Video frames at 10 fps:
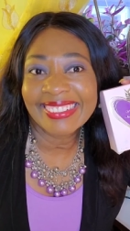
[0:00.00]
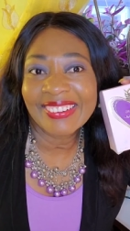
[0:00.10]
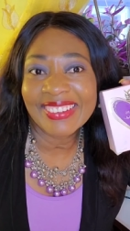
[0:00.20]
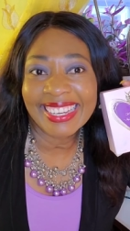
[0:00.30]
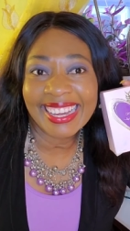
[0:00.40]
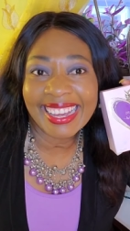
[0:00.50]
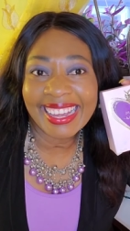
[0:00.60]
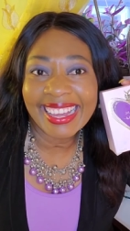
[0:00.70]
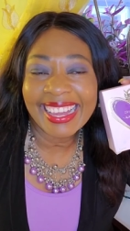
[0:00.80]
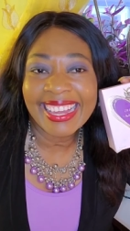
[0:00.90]
okay
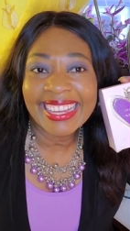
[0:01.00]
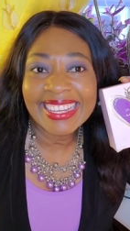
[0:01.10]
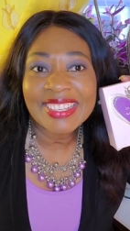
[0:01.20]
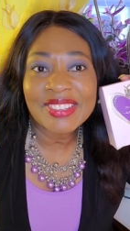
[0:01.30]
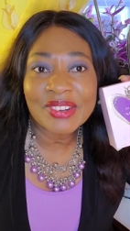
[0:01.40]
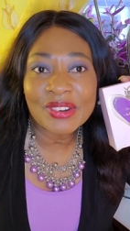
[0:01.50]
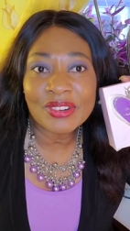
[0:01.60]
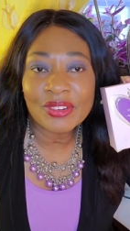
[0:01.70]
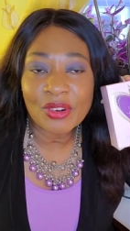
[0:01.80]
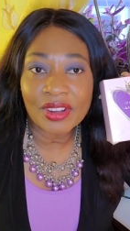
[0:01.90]

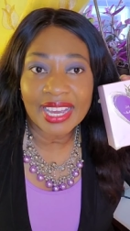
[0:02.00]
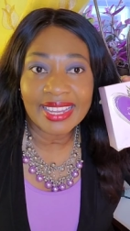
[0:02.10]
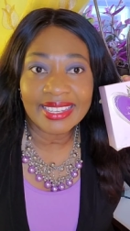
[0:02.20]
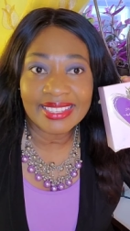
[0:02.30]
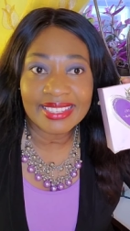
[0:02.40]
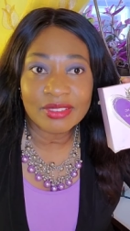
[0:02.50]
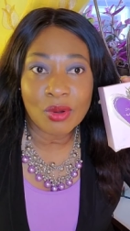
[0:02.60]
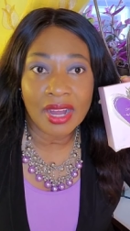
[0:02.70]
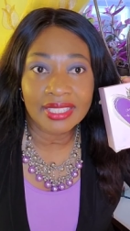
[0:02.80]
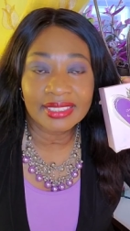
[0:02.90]
so go get this
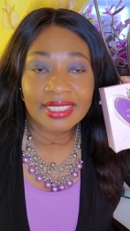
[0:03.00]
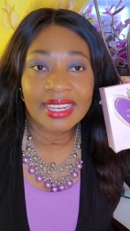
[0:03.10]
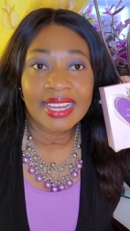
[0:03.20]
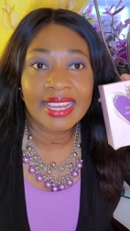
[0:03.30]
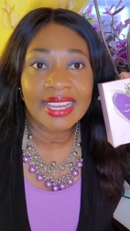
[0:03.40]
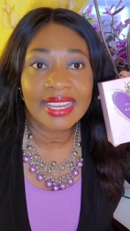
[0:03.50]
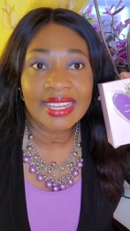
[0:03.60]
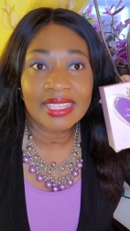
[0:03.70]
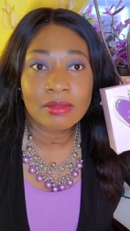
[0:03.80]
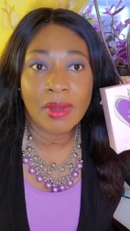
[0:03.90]
one
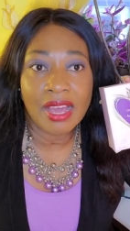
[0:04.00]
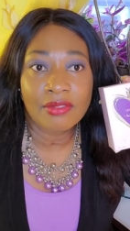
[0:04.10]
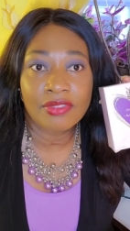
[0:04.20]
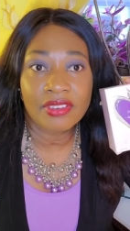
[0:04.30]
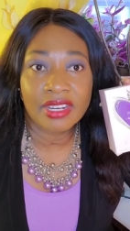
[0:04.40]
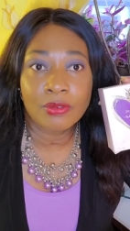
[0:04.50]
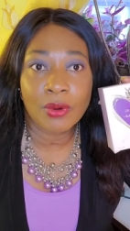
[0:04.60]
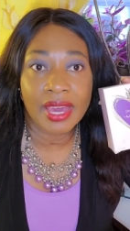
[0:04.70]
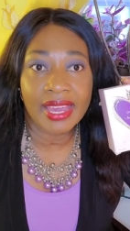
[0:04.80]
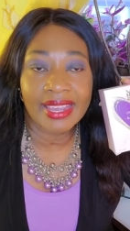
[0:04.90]
it's by Vera
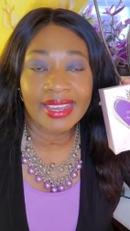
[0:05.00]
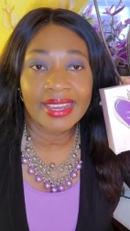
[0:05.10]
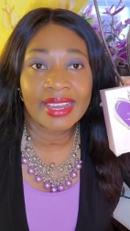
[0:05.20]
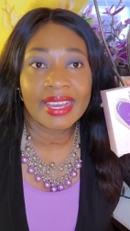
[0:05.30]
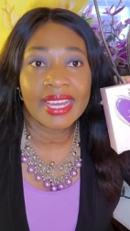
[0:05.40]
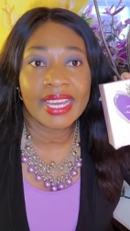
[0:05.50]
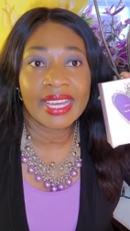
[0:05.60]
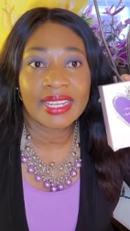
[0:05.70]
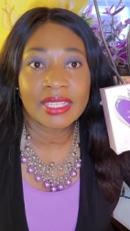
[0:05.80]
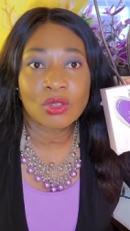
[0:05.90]
Wang
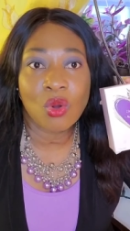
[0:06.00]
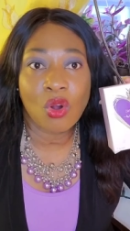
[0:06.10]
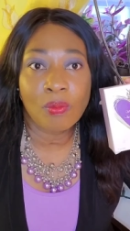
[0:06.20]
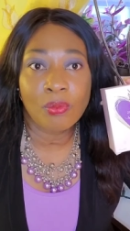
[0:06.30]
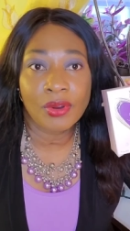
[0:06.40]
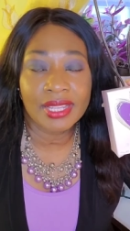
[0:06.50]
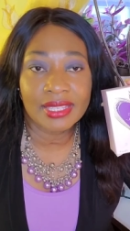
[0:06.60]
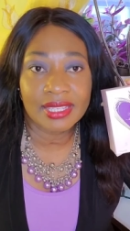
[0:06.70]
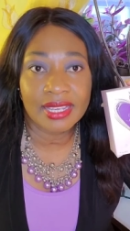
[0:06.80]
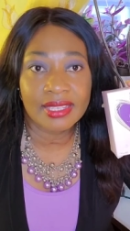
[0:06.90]
and it's called
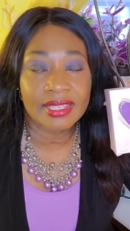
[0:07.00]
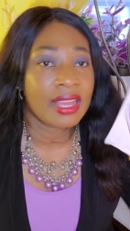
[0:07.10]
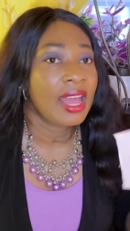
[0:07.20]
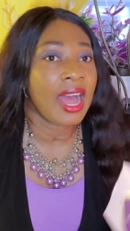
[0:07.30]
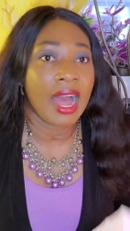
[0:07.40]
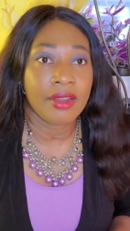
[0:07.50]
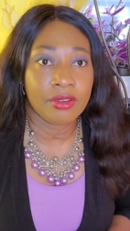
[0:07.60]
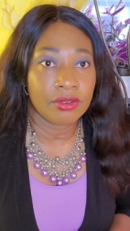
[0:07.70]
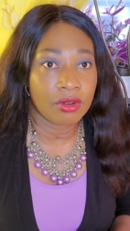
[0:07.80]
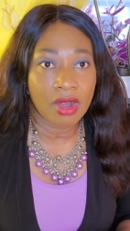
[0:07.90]
Princess I
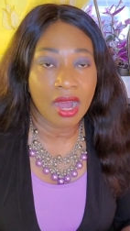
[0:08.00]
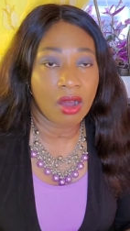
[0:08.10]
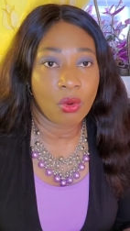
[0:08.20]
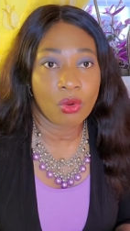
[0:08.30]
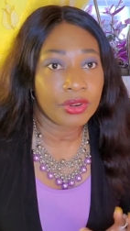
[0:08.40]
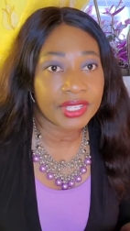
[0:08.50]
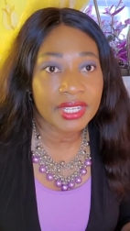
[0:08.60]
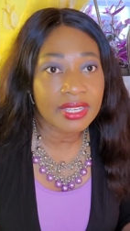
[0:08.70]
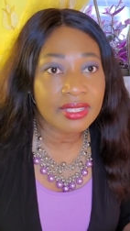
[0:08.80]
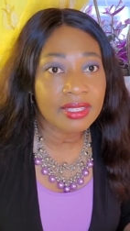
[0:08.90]
don't know how old
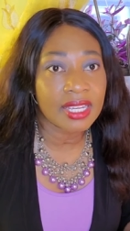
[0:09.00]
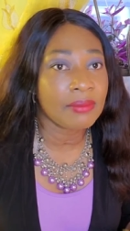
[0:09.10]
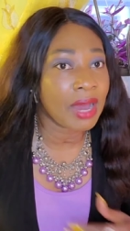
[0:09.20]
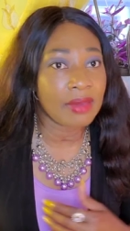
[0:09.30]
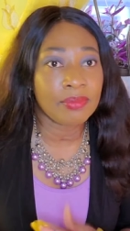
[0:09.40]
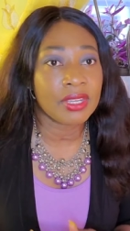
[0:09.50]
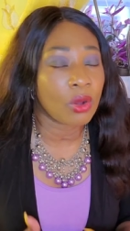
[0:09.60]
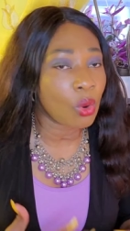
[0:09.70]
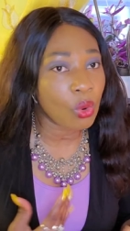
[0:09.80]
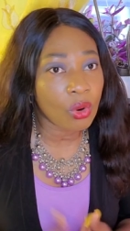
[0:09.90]
it is it might
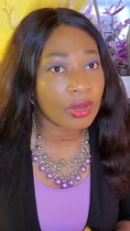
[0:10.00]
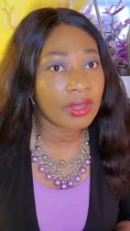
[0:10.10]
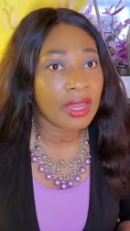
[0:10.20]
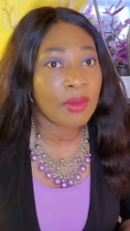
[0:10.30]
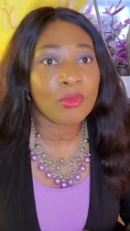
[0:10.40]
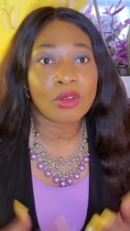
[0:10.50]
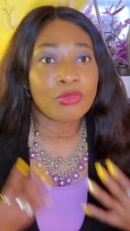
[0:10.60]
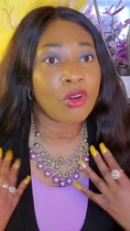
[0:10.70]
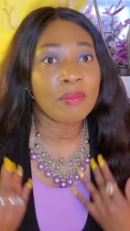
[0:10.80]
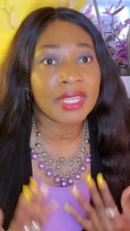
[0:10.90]
be old but
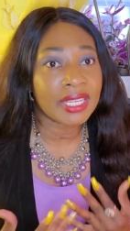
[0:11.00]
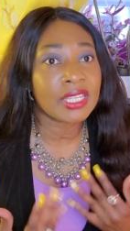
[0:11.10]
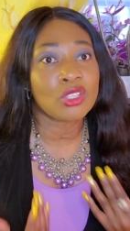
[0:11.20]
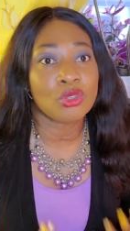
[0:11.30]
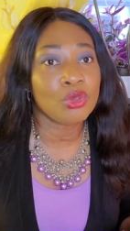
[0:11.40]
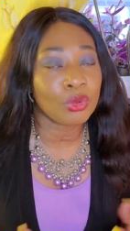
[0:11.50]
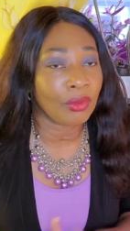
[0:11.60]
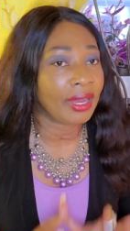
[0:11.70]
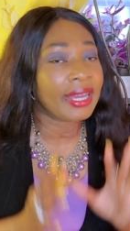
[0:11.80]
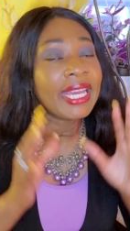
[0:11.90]
for me it's
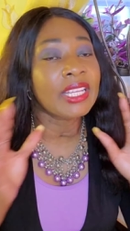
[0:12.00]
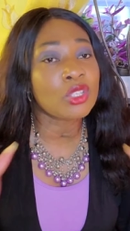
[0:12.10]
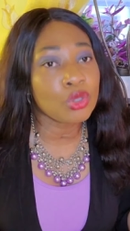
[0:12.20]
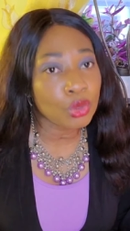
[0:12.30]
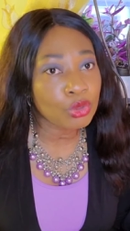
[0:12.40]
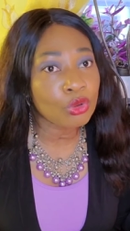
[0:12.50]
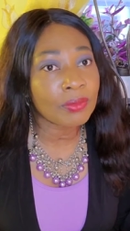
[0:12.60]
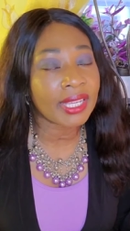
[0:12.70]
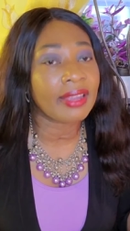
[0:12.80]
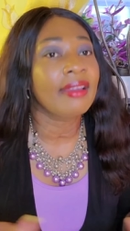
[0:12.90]
new it's new to
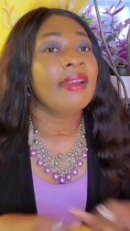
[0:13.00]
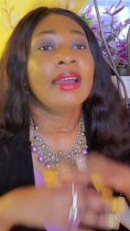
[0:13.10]
me